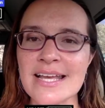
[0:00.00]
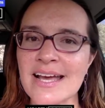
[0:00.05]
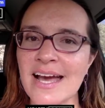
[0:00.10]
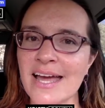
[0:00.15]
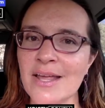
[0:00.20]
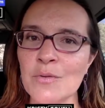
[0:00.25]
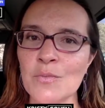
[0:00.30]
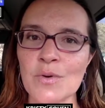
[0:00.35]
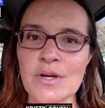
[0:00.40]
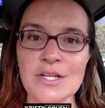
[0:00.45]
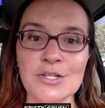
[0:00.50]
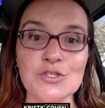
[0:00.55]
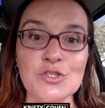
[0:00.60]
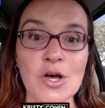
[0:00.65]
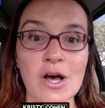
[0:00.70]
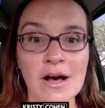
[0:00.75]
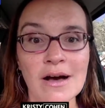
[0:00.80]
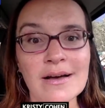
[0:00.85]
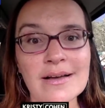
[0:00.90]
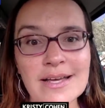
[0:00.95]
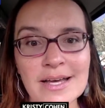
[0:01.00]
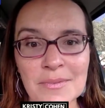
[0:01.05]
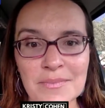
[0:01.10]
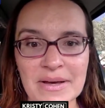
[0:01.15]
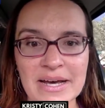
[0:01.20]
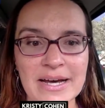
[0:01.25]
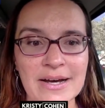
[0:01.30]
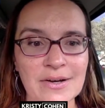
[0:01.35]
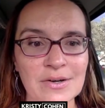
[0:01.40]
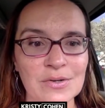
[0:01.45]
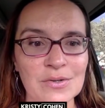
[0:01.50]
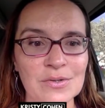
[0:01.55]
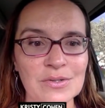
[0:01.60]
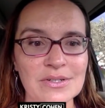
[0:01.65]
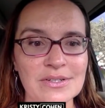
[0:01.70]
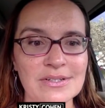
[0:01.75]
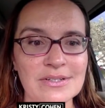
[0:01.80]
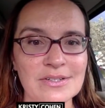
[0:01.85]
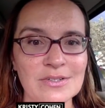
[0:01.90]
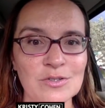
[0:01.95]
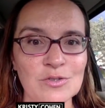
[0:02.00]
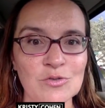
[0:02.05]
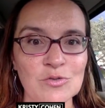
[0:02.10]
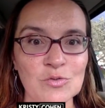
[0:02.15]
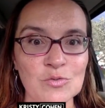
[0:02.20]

about Russell Brunson